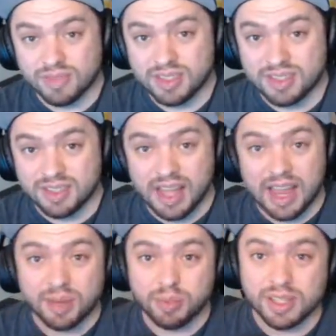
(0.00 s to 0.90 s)

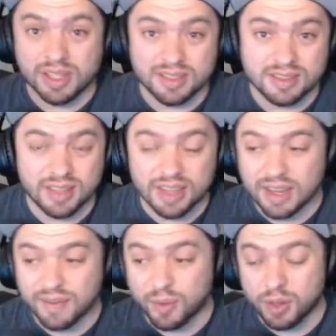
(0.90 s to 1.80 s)
slack, because
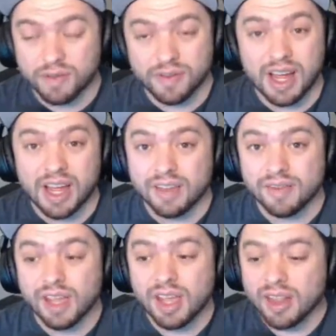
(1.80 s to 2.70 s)
again, 45,
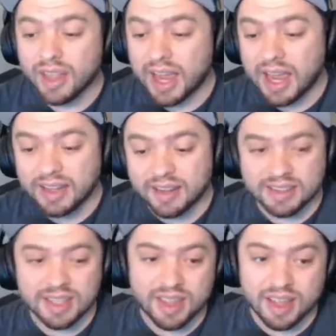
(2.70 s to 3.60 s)
like I did
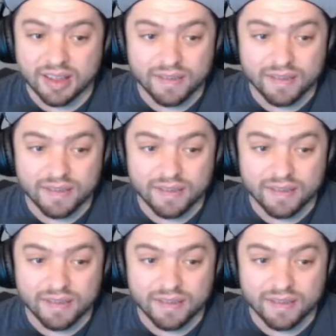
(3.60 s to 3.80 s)
this, I think at like